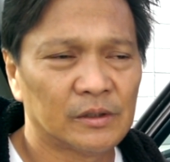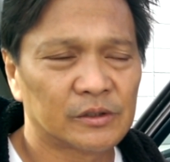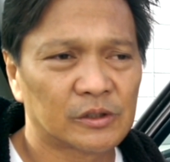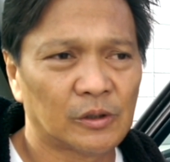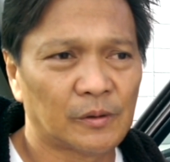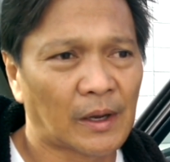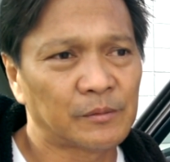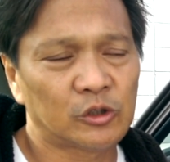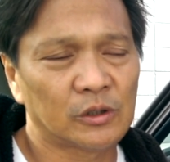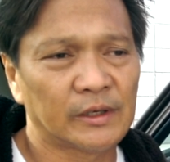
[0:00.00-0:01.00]
So I'm
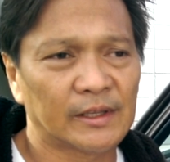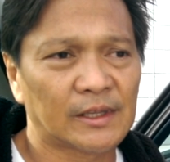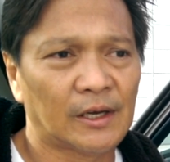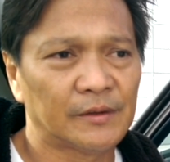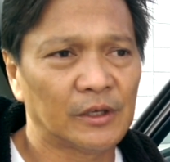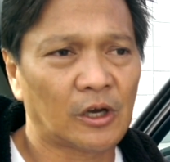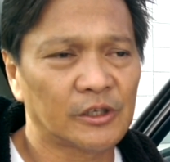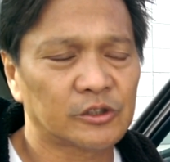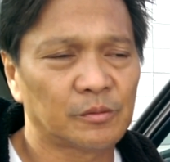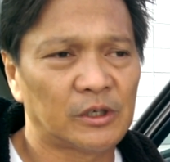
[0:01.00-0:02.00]
sure that the
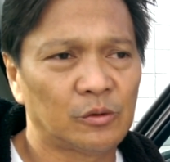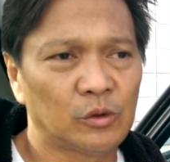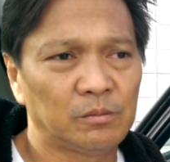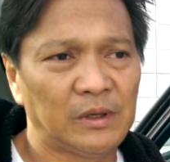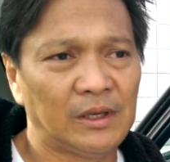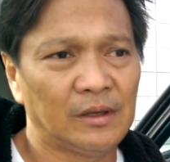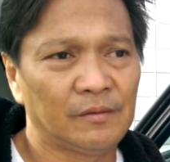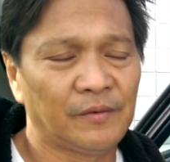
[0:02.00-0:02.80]
customer would be